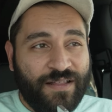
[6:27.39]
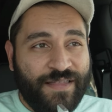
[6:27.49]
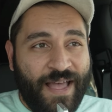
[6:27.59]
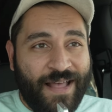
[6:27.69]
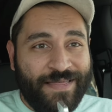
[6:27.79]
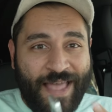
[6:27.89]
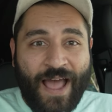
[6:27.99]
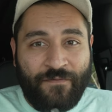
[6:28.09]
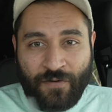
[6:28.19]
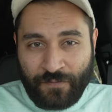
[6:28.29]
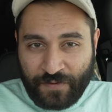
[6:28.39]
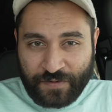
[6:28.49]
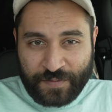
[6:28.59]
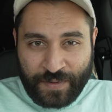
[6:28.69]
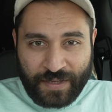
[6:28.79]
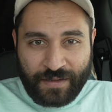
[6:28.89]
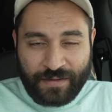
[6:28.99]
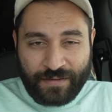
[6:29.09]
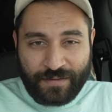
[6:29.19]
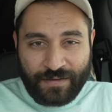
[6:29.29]
that that phone feels big.
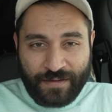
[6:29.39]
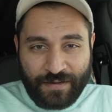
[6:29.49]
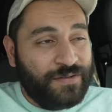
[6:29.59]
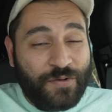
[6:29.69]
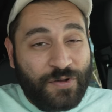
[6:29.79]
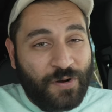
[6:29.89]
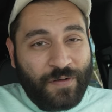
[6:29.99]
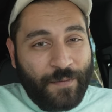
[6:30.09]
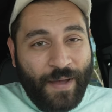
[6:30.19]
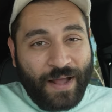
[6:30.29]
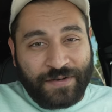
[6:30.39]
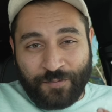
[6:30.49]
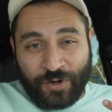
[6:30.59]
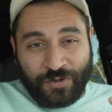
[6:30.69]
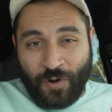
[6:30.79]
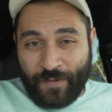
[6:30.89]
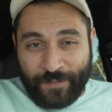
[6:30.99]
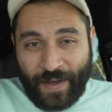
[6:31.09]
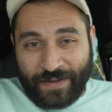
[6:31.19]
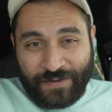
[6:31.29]
So you can only imagine what
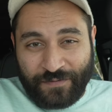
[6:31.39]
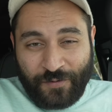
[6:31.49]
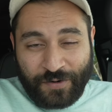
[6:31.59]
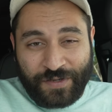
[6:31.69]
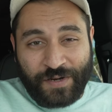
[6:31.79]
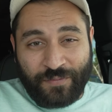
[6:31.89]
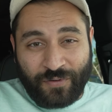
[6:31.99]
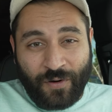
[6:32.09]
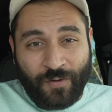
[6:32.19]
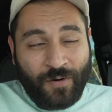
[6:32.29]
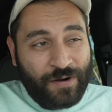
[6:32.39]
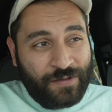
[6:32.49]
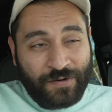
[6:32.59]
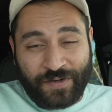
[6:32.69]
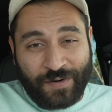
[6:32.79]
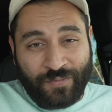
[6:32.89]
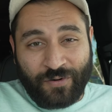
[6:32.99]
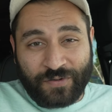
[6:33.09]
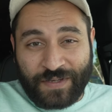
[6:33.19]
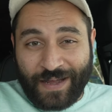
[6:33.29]
going back to the 14 Pro or 13
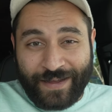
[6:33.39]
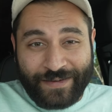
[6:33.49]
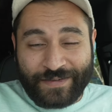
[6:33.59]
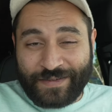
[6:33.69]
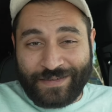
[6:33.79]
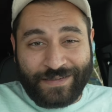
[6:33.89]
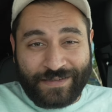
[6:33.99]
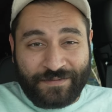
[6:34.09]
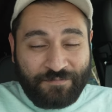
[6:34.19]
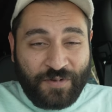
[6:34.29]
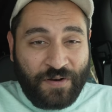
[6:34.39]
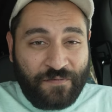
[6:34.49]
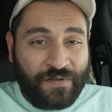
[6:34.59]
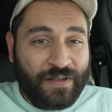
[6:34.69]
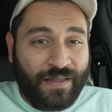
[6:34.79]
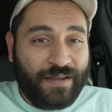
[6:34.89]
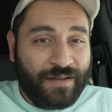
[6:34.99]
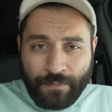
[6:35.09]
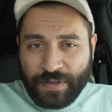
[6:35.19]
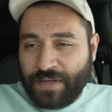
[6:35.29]
Pro size is gonna feel like.
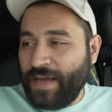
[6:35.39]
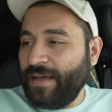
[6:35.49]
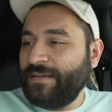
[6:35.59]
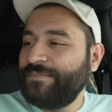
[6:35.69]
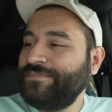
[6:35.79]
But yeah,